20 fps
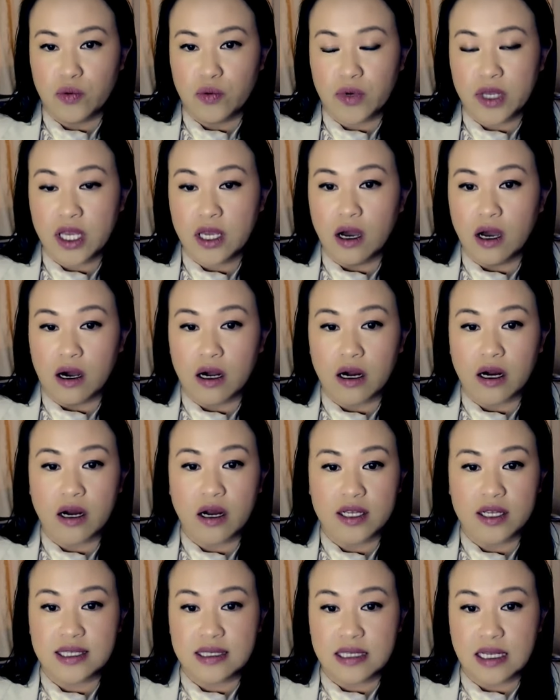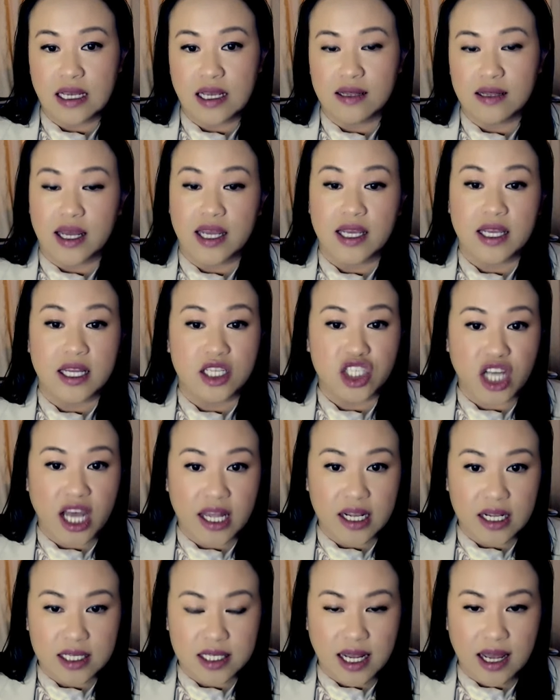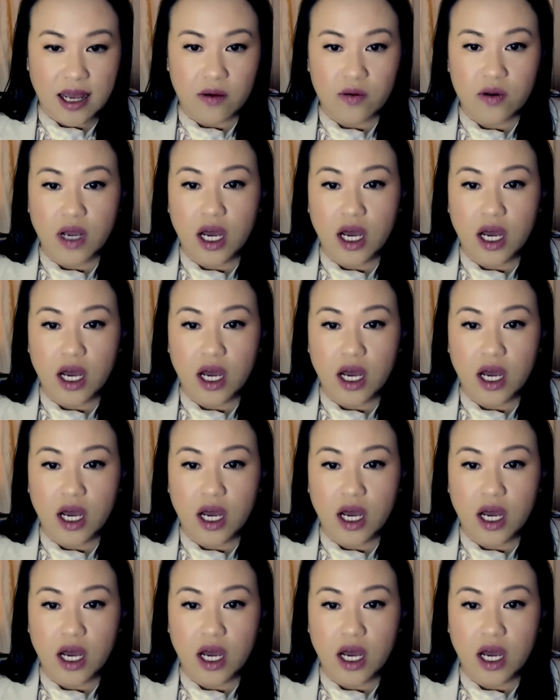We are seeing, like in Chinatown,